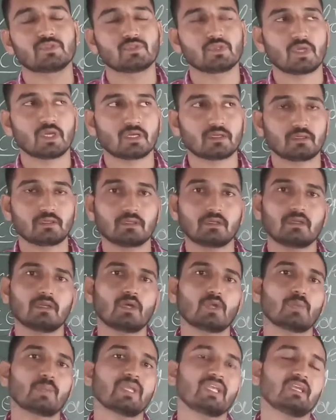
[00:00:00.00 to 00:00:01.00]

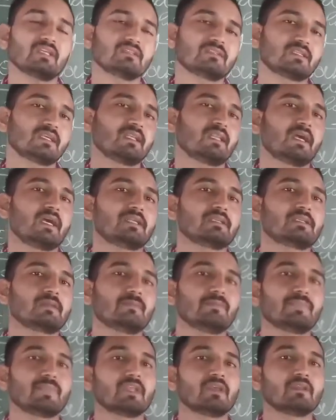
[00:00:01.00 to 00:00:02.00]
doctor, or we can say that
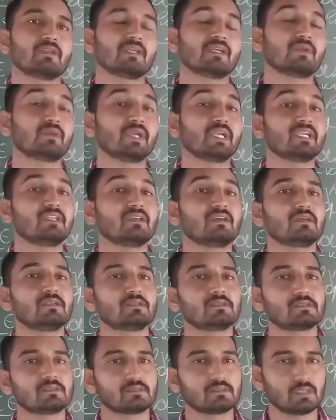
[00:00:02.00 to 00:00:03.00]
the
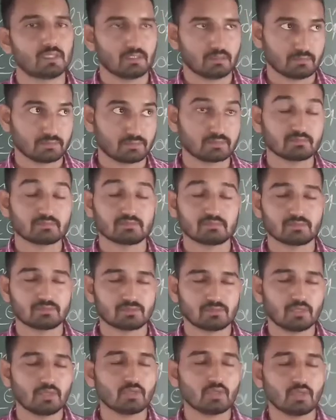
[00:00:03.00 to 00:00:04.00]
great
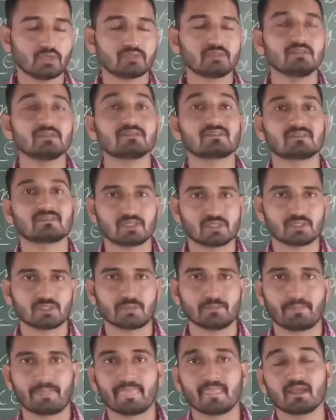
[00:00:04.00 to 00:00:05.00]
not doctor,
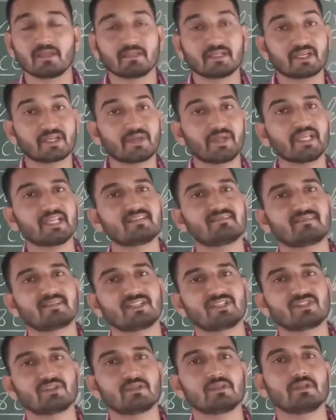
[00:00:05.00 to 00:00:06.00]
surgeon, the great
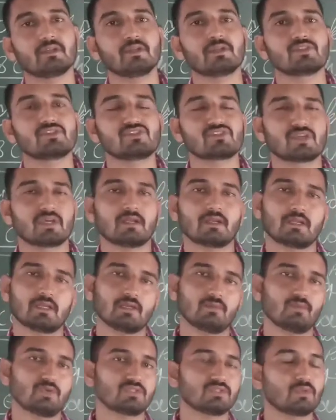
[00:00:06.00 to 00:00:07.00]
surgeon
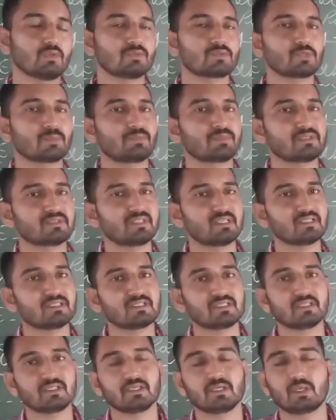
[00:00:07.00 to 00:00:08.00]
Chark was also
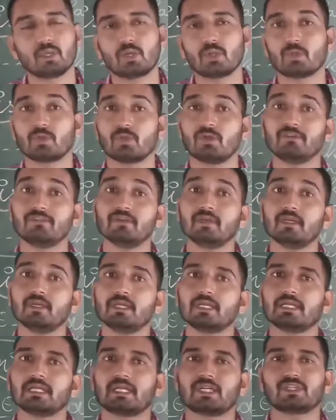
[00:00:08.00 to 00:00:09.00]
present in the court
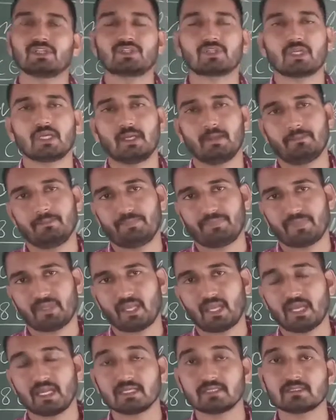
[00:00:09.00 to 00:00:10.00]
of Kanishka,
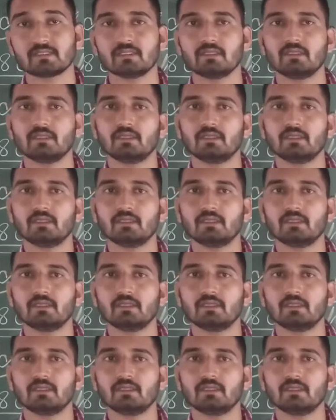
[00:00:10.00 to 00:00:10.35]
and